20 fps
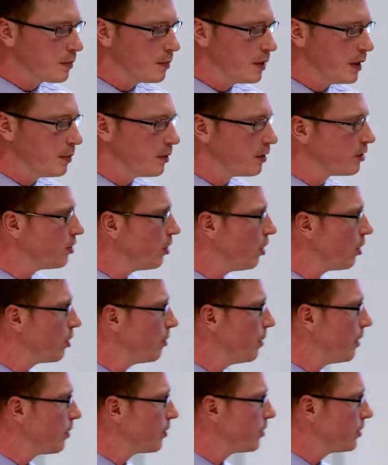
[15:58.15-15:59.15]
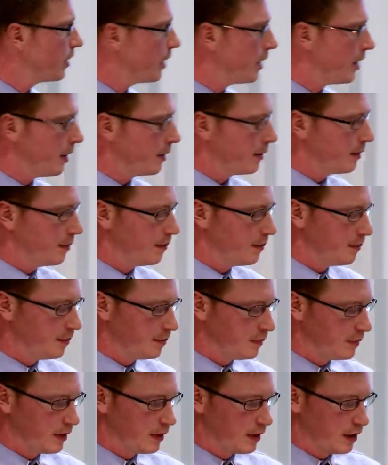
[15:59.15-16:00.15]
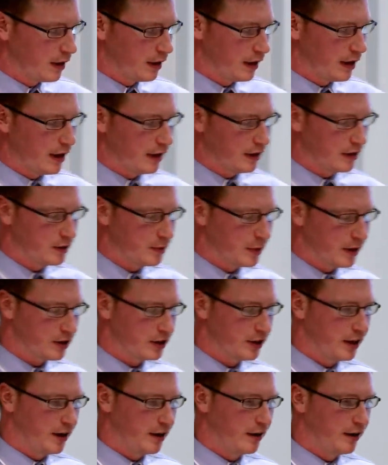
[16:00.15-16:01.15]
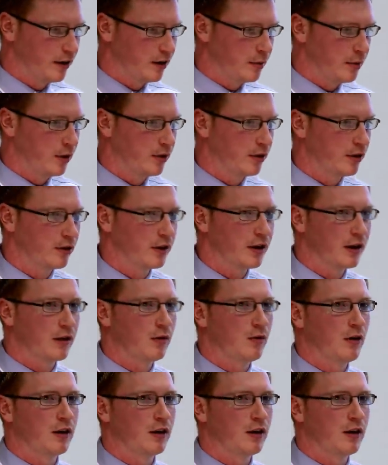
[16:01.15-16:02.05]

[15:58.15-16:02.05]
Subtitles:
People talk about, and especially earlier, about getting